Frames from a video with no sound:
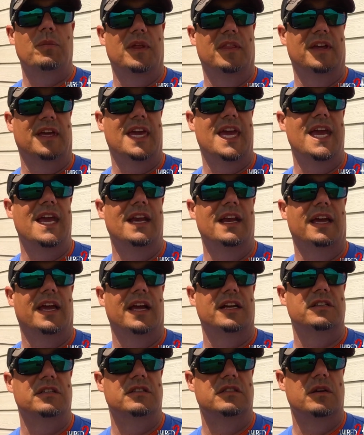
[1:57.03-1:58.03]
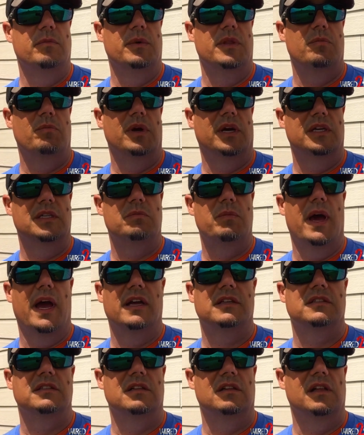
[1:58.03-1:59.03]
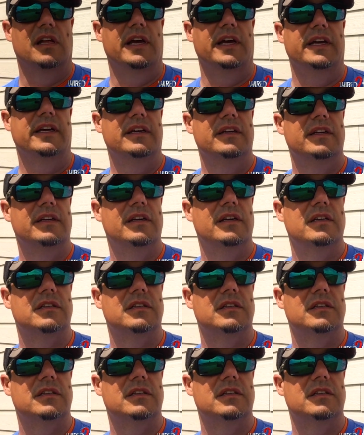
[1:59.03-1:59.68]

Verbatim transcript: can be the key to catching some of the biggest bass in the lake.